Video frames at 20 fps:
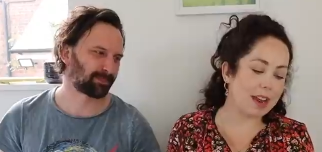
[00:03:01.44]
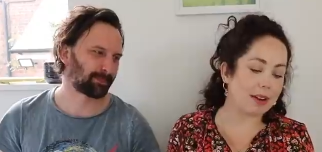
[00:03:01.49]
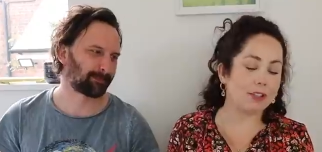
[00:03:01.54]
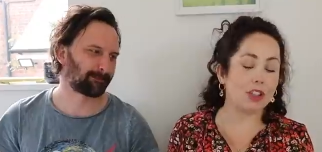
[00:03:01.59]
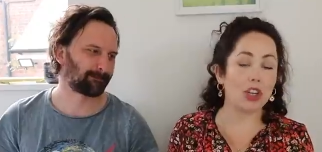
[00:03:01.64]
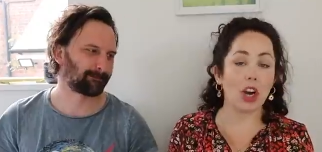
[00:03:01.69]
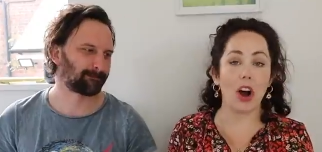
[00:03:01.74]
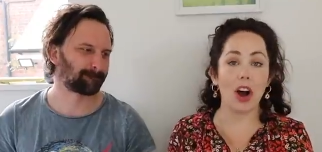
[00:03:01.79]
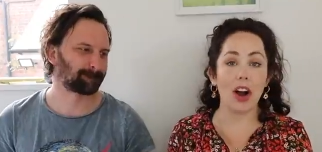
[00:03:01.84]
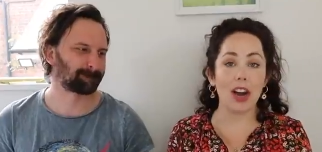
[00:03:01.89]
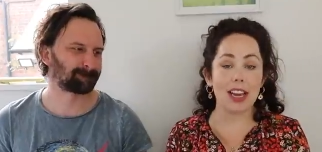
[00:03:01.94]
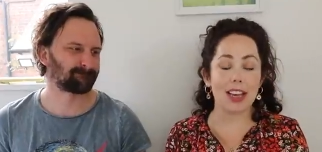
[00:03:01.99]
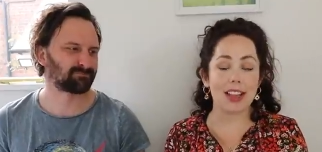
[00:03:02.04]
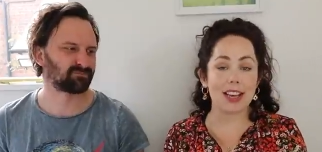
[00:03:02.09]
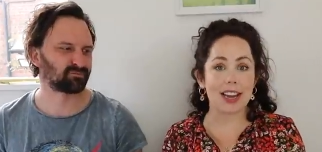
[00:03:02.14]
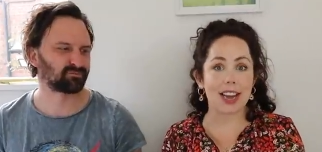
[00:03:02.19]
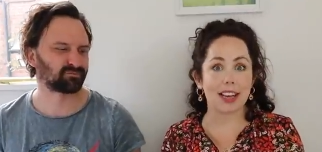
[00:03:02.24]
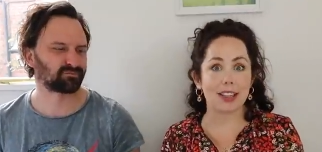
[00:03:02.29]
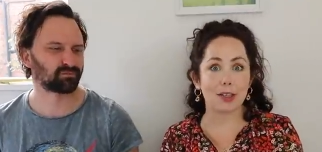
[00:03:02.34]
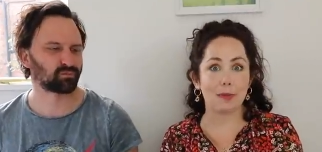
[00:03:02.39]
Speaker 1: have Charlie
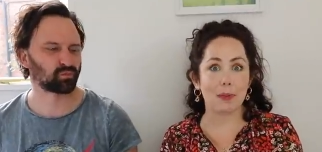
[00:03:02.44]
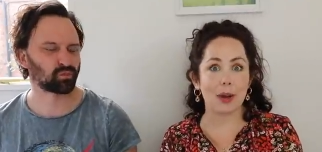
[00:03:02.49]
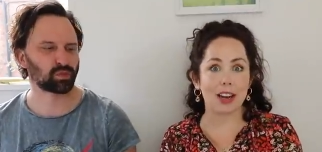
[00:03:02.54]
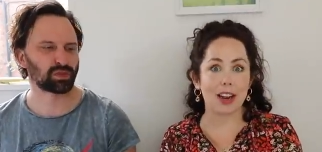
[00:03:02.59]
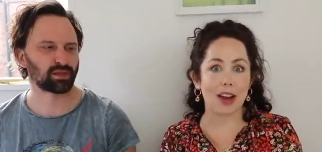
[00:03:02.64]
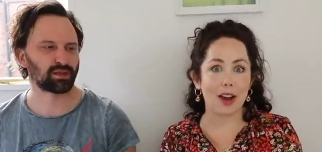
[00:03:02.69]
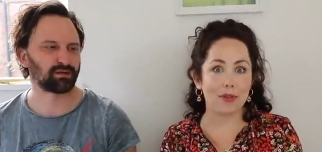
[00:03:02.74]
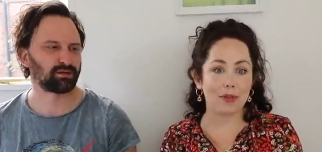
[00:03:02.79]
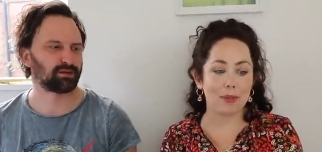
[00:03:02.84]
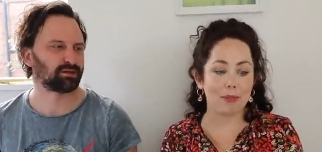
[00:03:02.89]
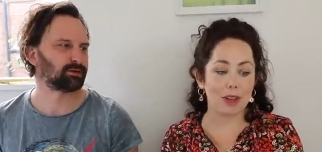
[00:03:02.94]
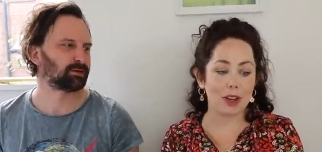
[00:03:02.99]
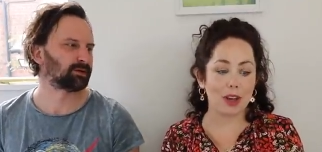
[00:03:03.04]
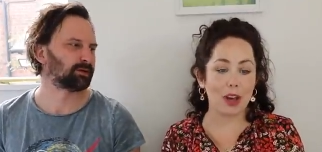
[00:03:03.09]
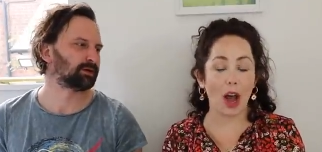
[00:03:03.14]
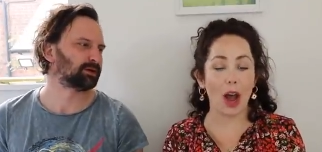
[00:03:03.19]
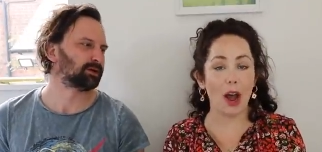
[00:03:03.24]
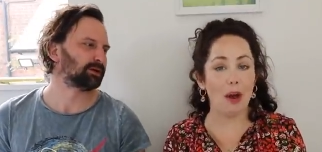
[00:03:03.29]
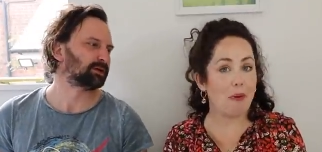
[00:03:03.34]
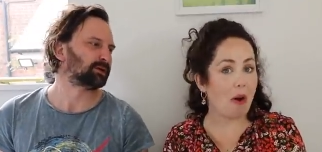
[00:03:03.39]
the caterpillar from the
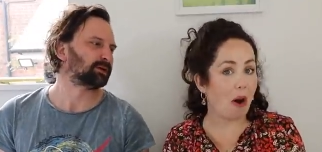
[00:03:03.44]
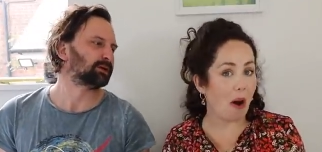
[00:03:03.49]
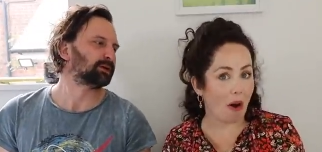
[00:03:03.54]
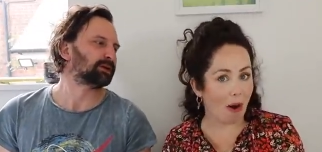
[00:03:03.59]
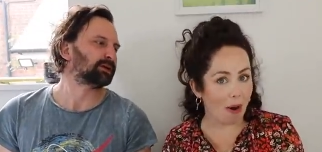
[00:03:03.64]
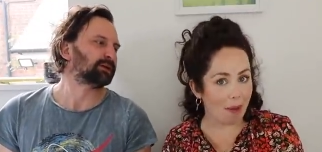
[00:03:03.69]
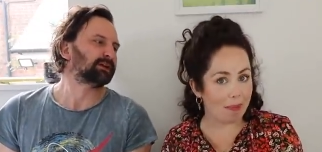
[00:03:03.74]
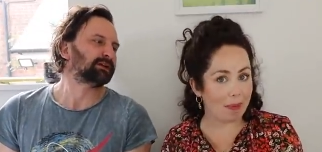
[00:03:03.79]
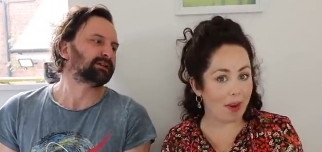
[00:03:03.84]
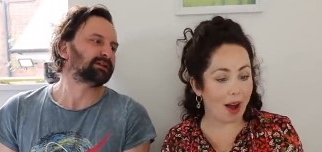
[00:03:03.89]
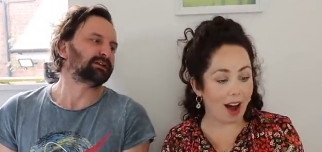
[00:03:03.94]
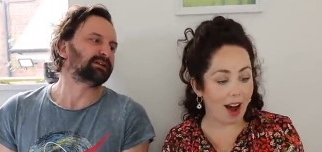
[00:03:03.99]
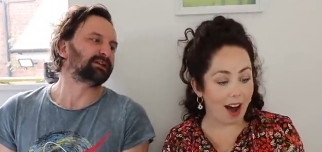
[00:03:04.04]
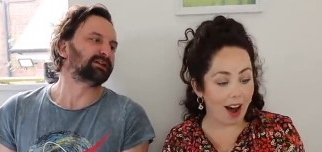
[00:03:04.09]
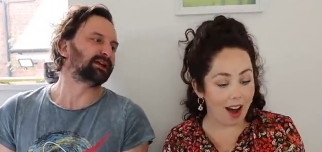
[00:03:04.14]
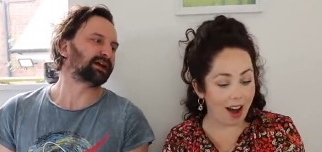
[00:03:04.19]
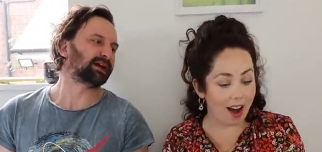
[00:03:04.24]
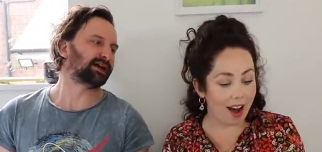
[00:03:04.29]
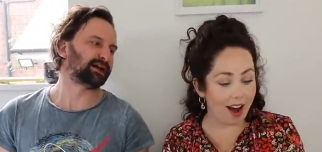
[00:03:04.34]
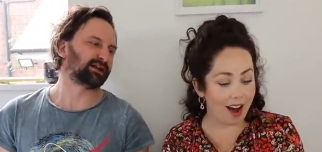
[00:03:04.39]
co-op. Yes.
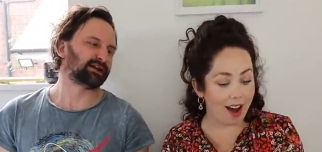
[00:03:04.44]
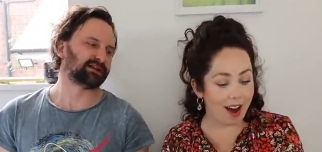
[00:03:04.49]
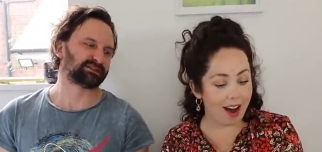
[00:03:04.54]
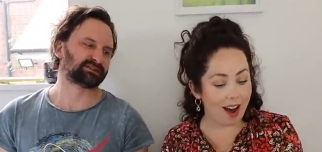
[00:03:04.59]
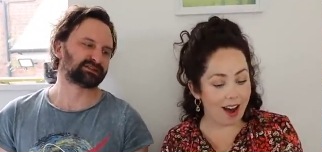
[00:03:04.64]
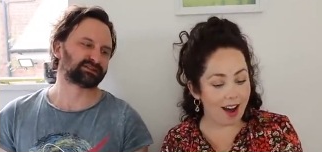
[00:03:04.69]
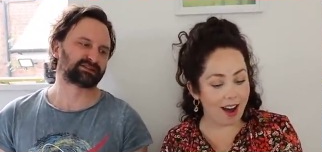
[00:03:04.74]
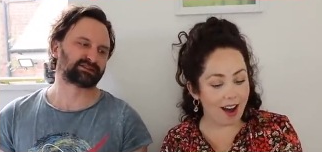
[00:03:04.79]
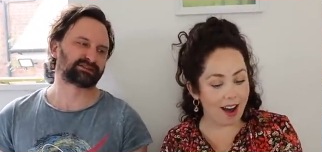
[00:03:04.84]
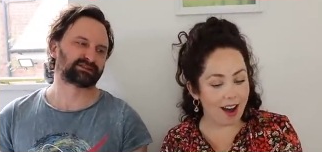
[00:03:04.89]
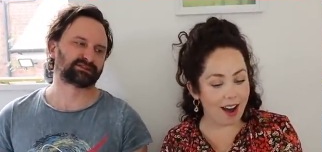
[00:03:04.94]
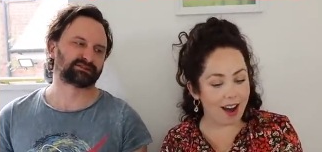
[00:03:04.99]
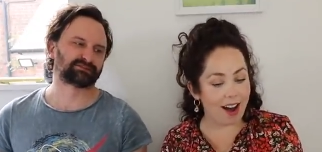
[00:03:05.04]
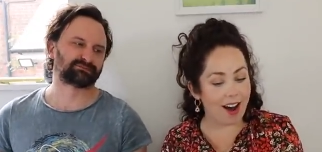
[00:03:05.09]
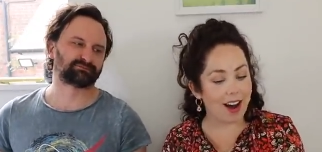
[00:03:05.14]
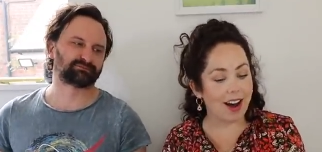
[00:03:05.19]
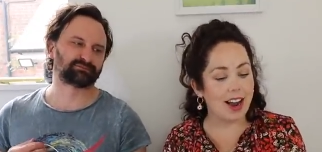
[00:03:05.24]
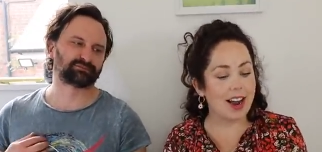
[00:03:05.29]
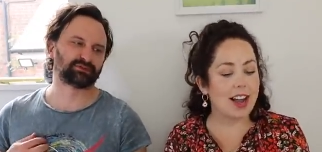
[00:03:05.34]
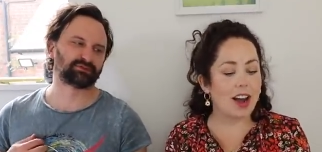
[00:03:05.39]

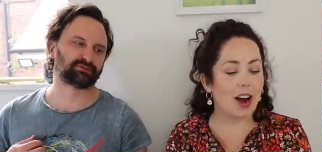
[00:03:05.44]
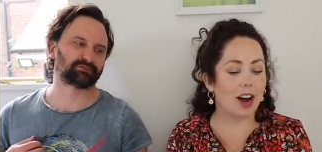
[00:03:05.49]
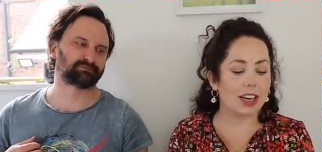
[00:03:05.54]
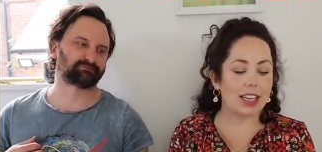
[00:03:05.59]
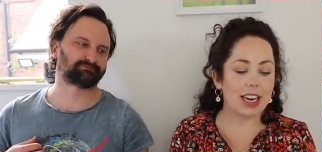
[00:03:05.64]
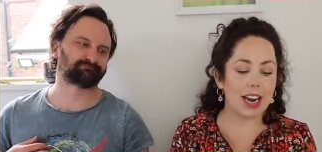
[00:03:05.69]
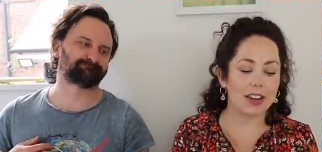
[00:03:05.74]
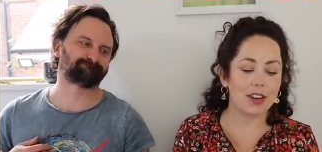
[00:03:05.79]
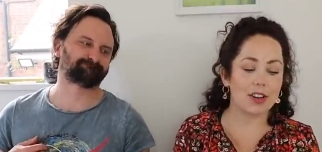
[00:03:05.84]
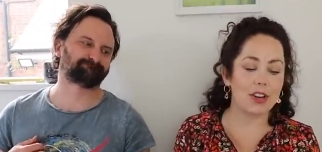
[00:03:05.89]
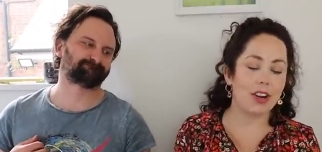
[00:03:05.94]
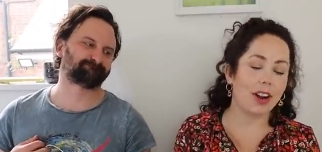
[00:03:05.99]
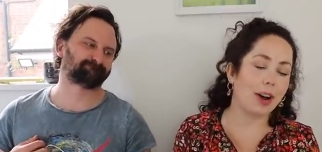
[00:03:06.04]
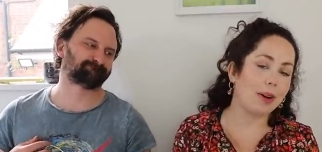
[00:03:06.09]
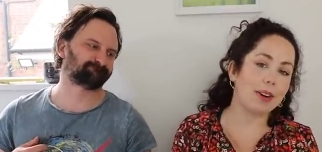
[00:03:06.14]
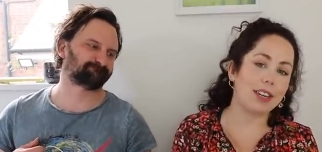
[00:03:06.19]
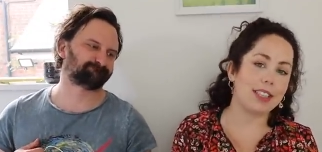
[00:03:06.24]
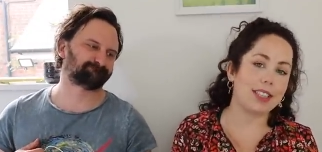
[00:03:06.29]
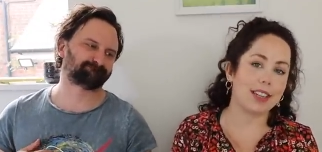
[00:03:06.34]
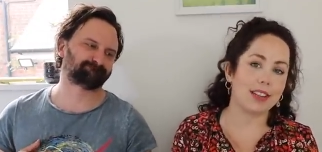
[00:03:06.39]
Ah! I had
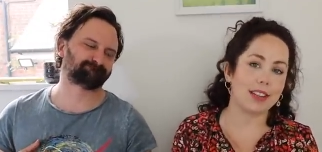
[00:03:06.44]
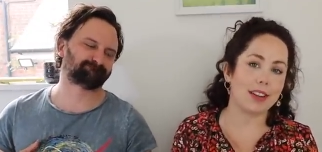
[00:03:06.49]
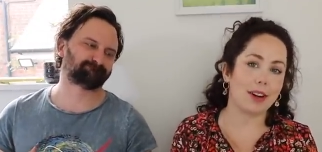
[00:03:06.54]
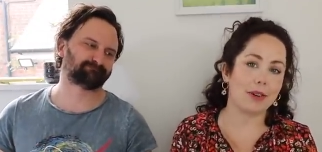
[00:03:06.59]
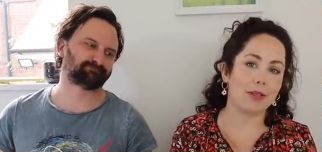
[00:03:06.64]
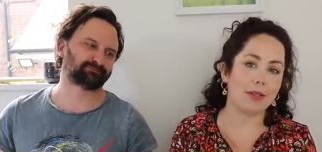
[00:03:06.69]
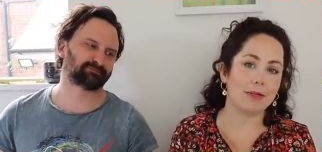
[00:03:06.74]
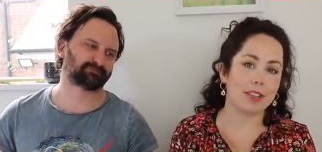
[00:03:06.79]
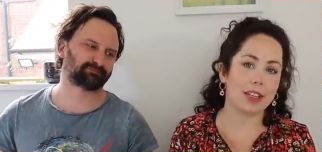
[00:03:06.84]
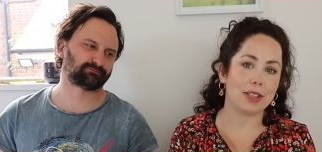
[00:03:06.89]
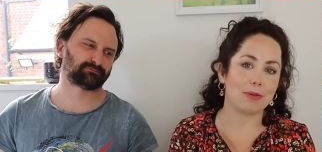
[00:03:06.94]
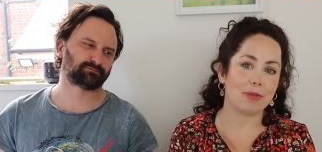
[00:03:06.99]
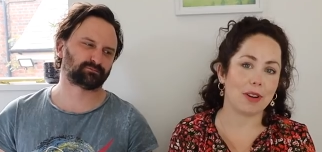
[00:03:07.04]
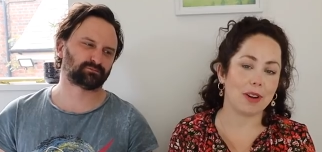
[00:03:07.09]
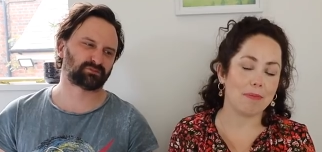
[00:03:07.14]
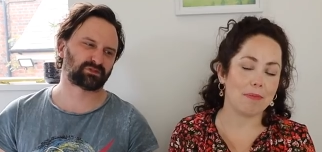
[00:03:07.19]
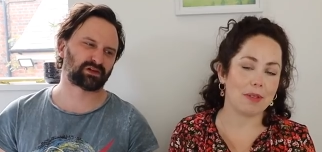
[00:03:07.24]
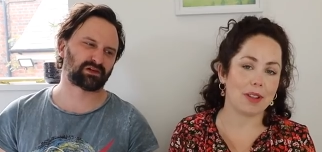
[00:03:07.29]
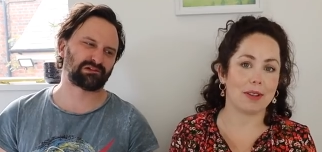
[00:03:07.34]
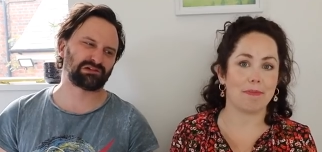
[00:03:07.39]
no idea the co-op did
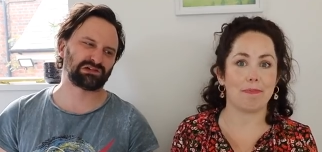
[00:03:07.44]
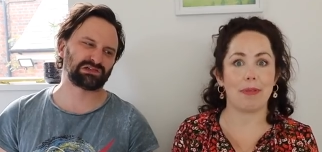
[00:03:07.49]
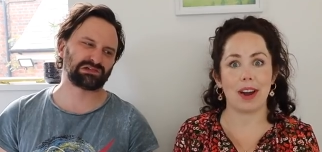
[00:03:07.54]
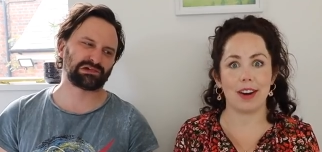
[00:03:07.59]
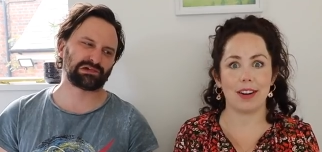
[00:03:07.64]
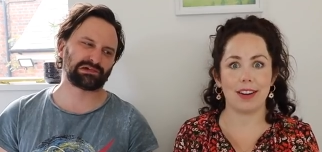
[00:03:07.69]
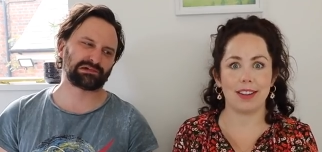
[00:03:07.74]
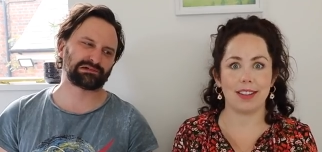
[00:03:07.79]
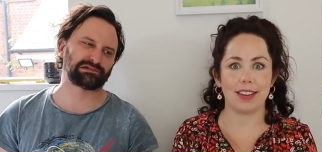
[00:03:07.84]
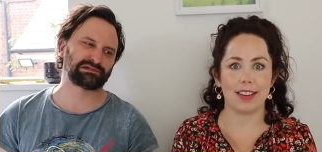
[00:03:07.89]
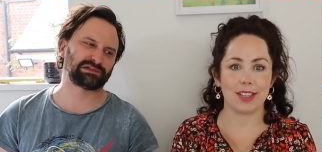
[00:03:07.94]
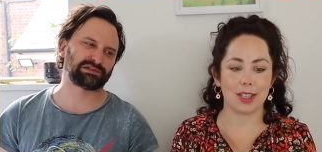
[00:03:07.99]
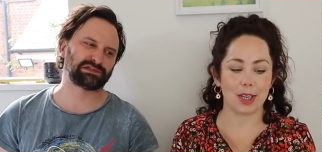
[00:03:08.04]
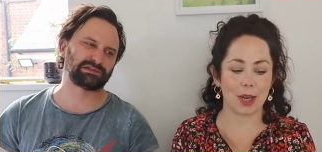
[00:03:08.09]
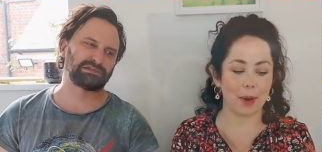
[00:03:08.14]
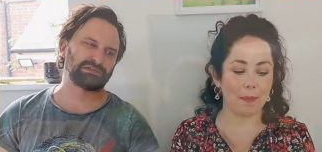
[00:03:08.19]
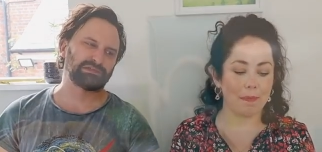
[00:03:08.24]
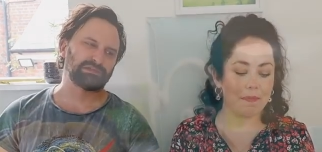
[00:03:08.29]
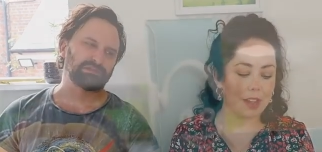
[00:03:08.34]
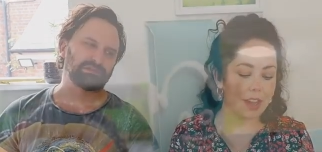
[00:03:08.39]
one, but apparently they
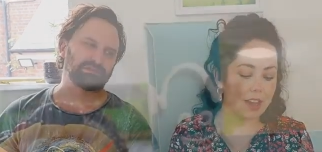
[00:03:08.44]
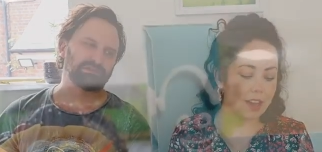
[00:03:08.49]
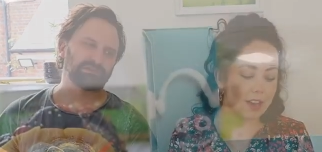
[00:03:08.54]
do.